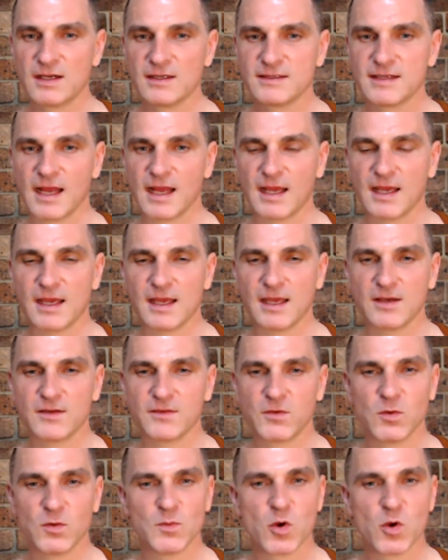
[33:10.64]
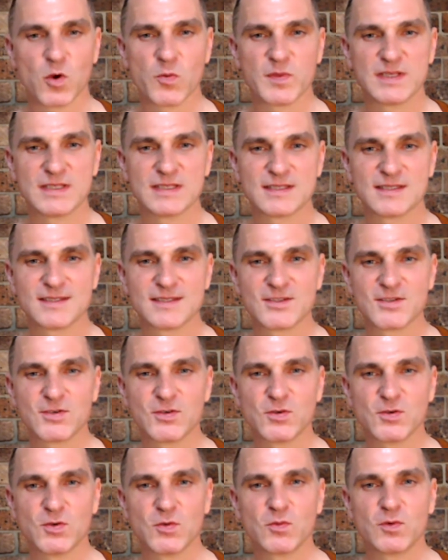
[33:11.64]
taking a few moments
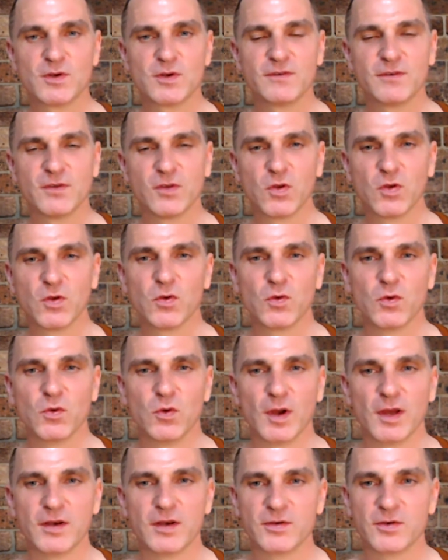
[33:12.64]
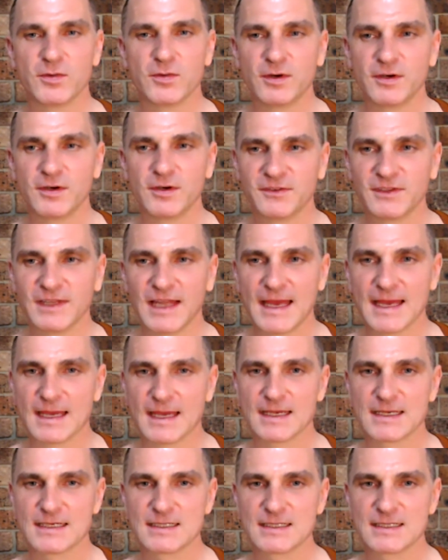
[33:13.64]
to review and to reflect.